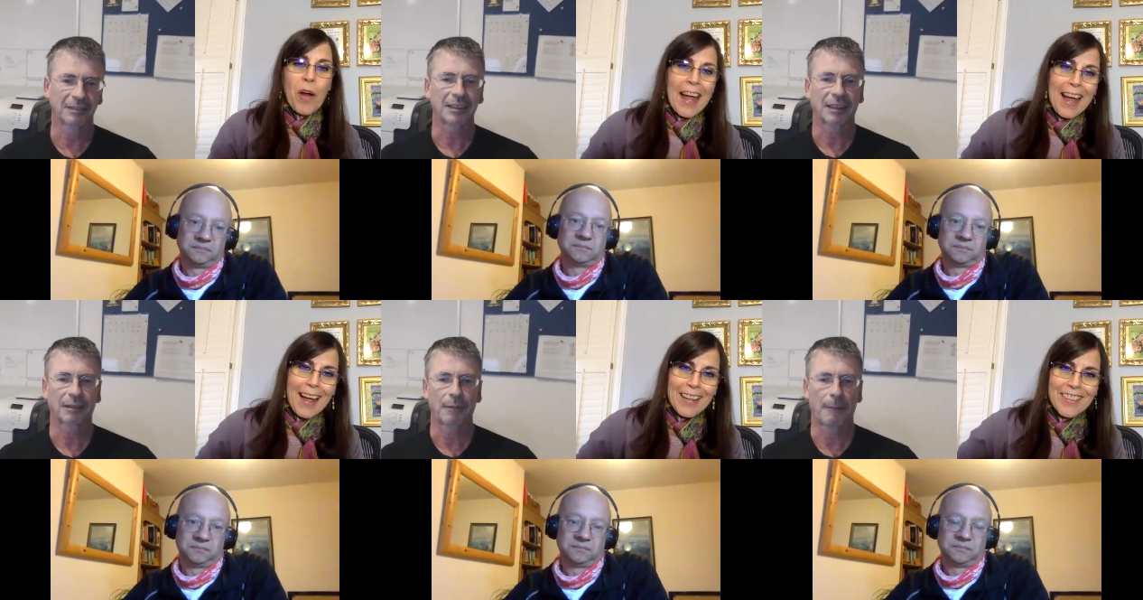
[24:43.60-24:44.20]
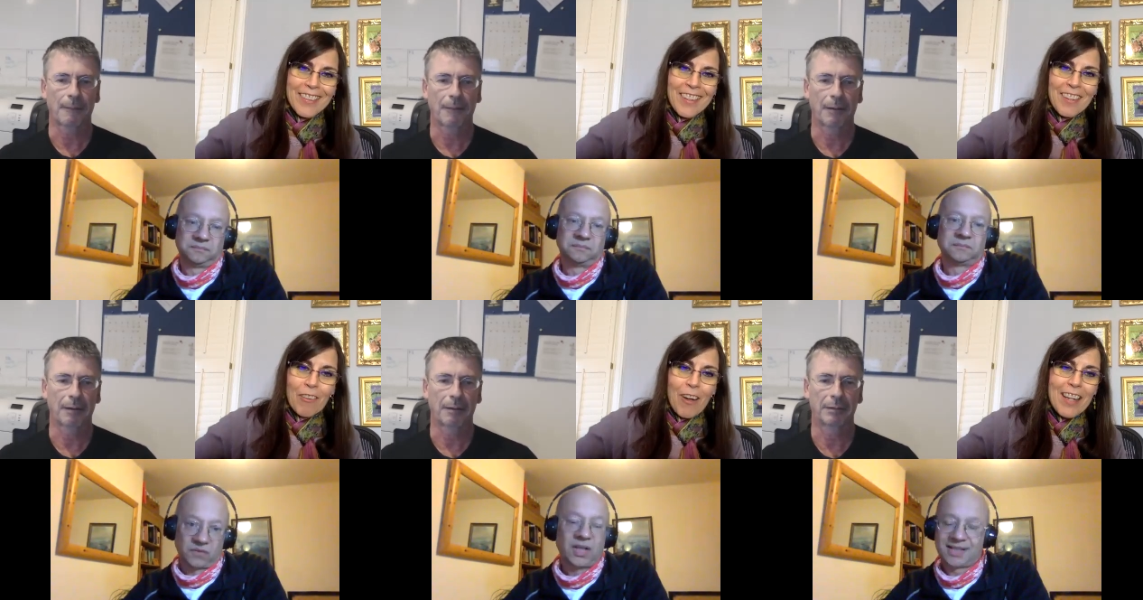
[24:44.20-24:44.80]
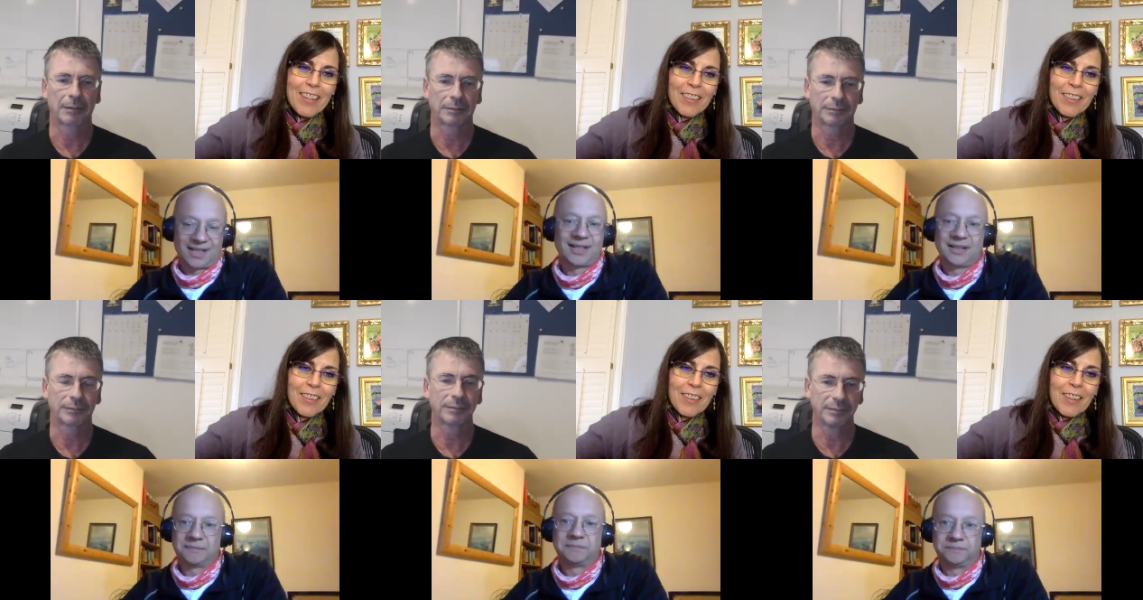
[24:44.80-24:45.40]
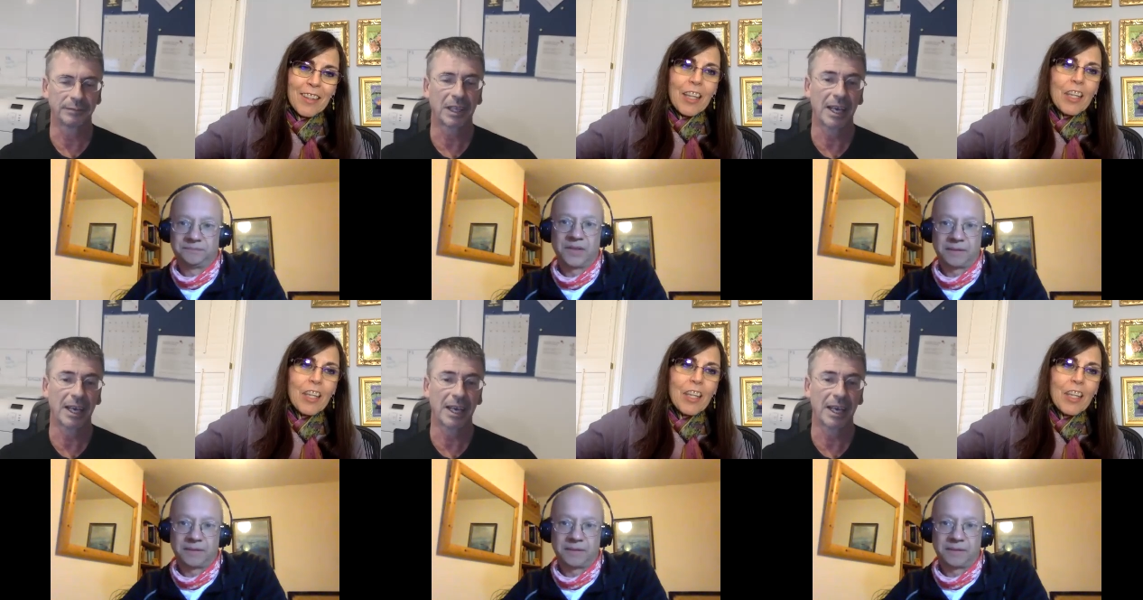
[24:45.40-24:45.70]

Speaker 1: we're at. Exactly. Right? Yeah.